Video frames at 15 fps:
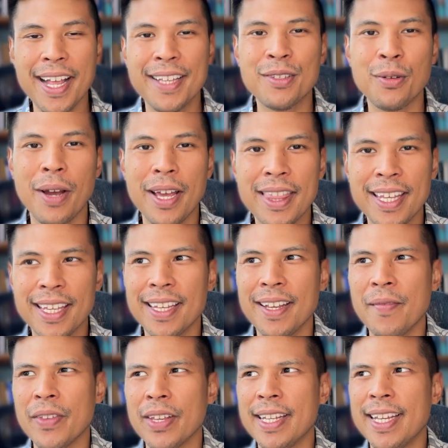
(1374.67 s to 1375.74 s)
So I think
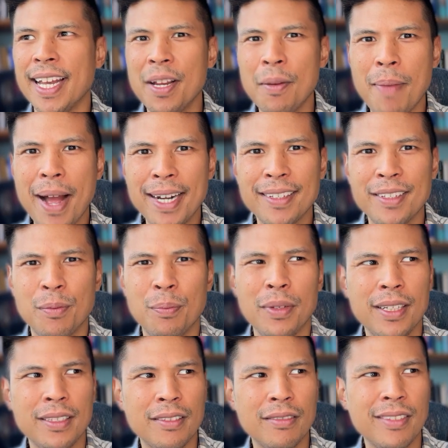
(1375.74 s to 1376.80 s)
getting back to the
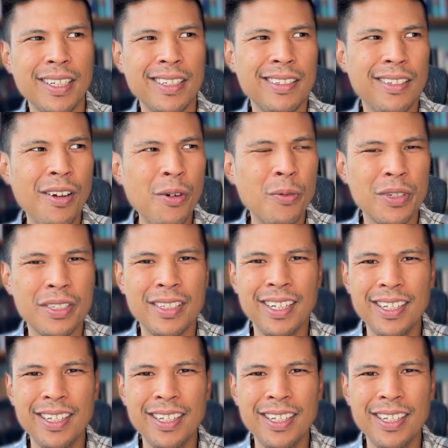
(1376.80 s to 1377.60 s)
place of, like, no, but you